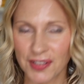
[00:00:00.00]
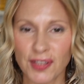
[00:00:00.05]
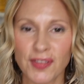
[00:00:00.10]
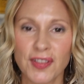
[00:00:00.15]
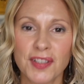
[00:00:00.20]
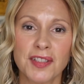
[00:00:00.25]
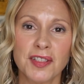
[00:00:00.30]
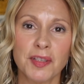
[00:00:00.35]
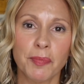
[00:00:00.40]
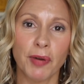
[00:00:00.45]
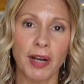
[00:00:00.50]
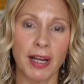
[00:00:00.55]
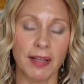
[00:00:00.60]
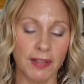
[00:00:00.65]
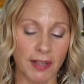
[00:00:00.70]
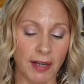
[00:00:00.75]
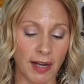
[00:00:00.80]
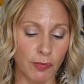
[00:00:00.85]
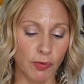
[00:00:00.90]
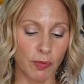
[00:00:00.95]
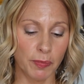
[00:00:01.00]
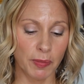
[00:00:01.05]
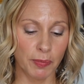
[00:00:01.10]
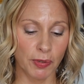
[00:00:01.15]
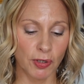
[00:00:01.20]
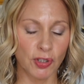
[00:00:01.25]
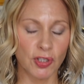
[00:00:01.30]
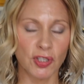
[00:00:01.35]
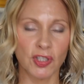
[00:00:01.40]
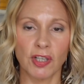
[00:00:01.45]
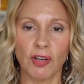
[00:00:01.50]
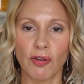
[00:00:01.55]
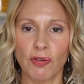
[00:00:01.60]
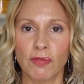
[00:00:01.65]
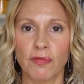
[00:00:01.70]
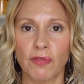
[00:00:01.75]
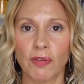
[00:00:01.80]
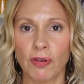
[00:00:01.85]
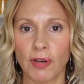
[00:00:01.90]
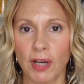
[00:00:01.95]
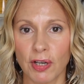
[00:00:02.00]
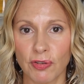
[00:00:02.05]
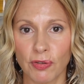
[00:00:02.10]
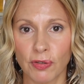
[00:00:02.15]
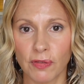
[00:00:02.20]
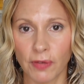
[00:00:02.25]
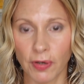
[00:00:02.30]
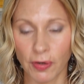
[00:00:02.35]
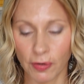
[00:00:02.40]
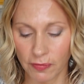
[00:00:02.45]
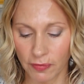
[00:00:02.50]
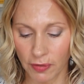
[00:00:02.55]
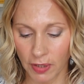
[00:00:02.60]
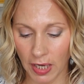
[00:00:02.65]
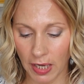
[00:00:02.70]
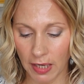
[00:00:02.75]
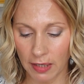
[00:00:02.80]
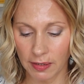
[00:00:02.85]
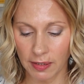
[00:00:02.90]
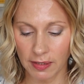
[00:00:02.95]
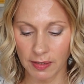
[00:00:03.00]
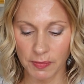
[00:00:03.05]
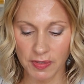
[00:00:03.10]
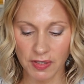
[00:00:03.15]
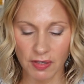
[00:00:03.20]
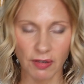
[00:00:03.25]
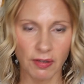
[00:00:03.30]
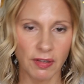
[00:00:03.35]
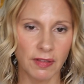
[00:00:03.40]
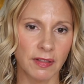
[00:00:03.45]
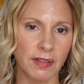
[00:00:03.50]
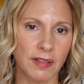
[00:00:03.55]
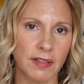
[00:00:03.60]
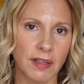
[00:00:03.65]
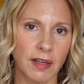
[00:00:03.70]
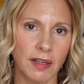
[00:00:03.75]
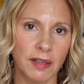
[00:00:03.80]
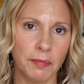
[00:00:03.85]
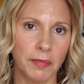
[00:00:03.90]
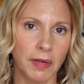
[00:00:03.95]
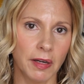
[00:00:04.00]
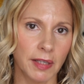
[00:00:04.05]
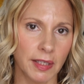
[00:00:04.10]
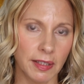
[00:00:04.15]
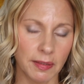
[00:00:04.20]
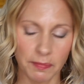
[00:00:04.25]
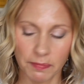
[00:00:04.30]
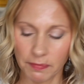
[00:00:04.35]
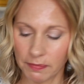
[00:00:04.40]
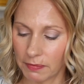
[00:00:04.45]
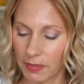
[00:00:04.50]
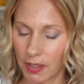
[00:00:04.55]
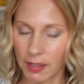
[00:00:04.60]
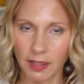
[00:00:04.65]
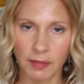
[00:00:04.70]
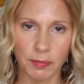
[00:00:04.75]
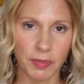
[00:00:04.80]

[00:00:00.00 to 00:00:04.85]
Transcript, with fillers: so this is a brand that I will be purchasing over and over and over again, and I'm sorry that it's kind of monkey mucky,